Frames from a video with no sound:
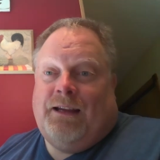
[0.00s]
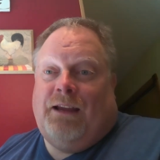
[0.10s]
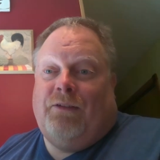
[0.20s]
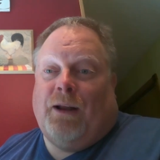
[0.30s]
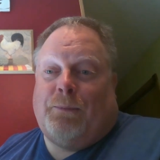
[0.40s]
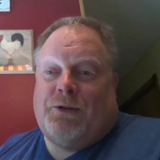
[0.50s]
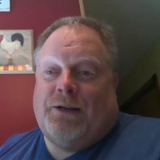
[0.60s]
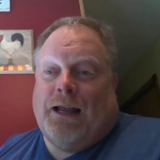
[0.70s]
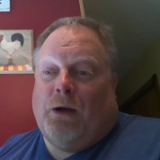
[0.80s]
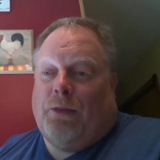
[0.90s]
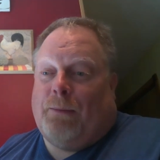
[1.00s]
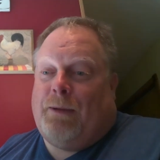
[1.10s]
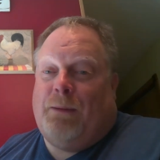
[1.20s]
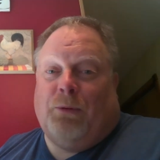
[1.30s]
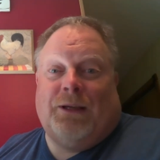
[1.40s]
even up to now, that
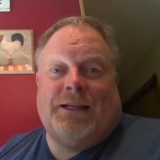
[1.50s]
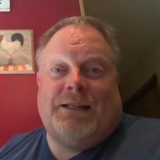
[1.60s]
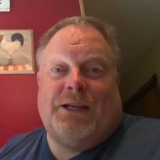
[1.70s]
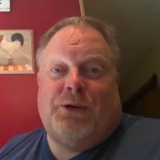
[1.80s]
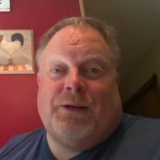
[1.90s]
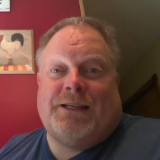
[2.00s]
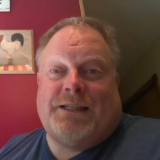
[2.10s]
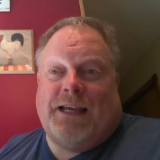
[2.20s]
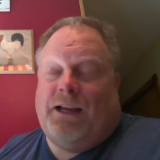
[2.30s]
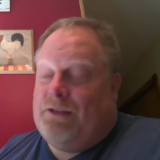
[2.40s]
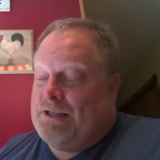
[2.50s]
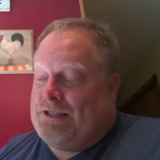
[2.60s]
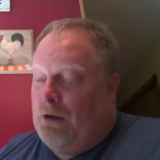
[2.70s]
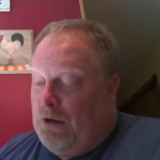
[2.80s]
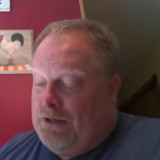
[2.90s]
people continue to sing the
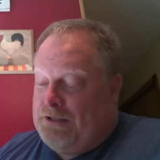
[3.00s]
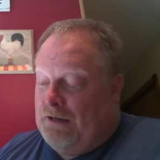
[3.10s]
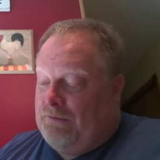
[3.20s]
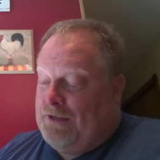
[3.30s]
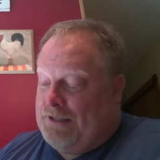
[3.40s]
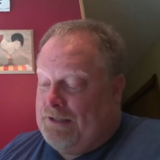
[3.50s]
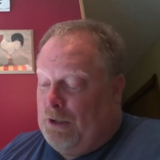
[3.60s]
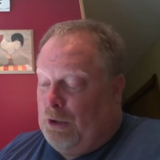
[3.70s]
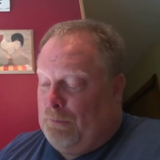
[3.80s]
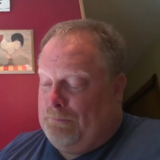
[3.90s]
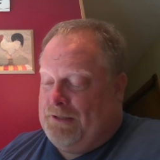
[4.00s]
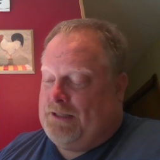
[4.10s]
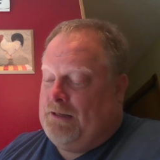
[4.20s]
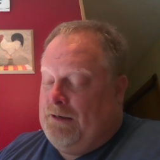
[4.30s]
songs of the Psalms.